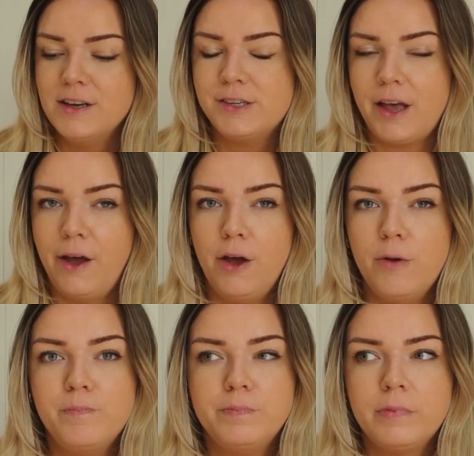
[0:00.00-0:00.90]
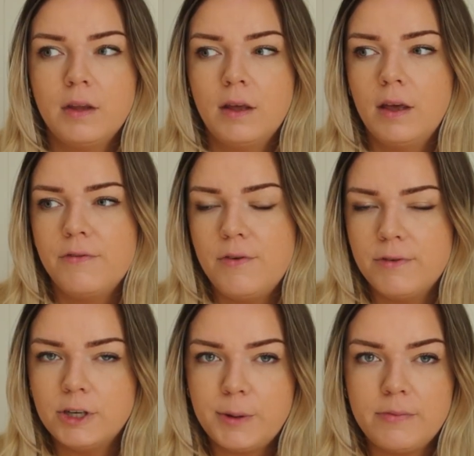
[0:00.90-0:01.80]
So if
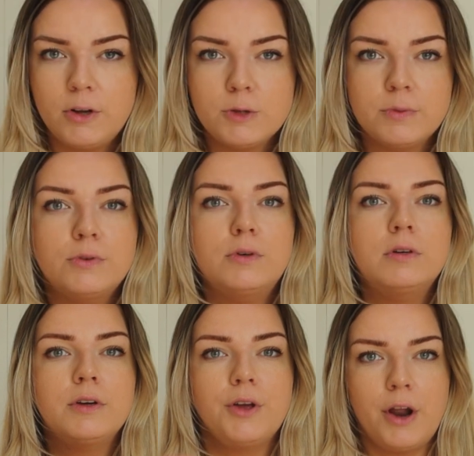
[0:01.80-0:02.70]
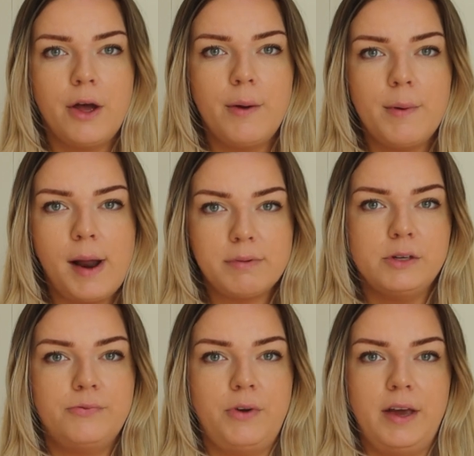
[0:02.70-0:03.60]
you've watched my vlogs before, you know I'm an
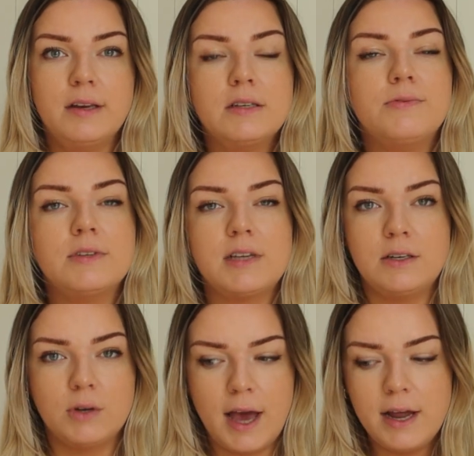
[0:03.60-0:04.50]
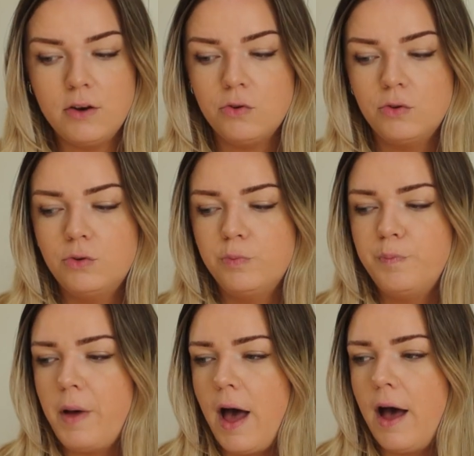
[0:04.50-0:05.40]
absolute fiend for scented candle,
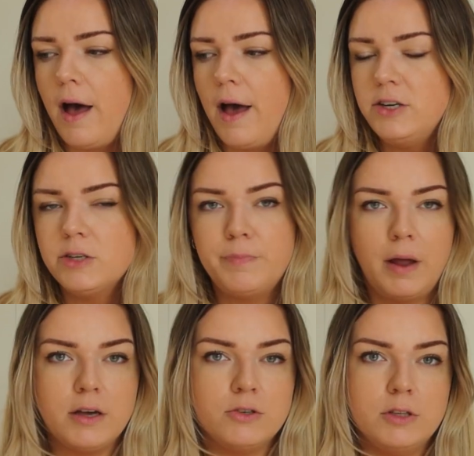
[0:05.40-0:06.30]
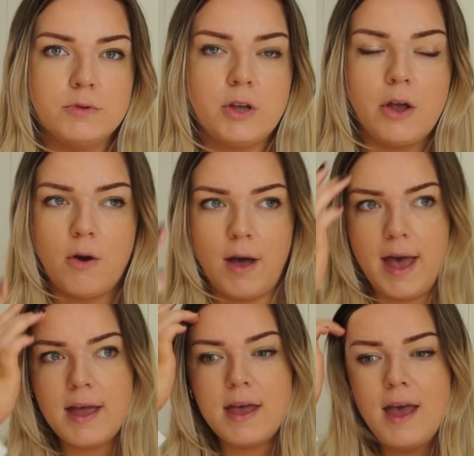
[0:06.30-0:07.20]
but I just blast through them so
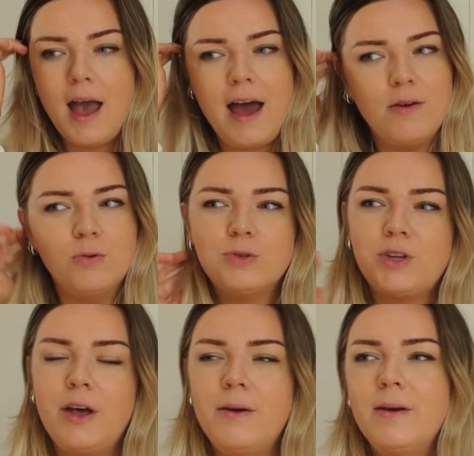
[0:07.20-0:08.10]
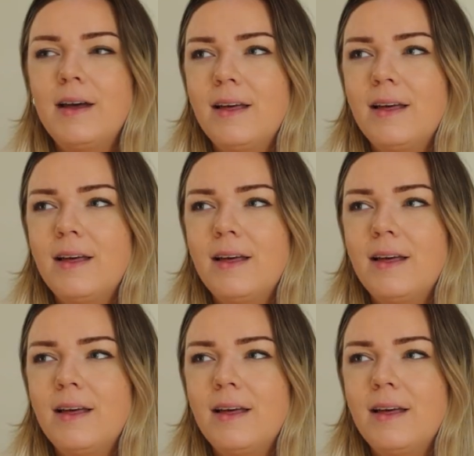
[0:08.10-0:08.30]
quick. And also,